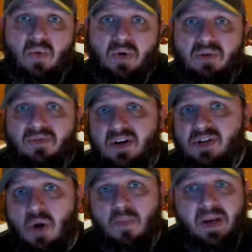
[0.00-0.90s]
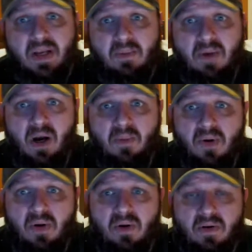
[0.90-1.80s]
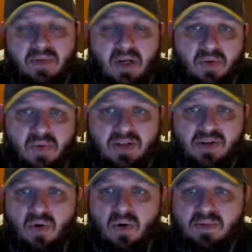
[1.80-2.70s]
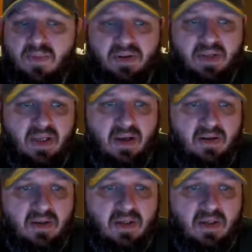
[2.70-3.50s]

when you're first opening them up, or not the Red Star orbs, but the uh,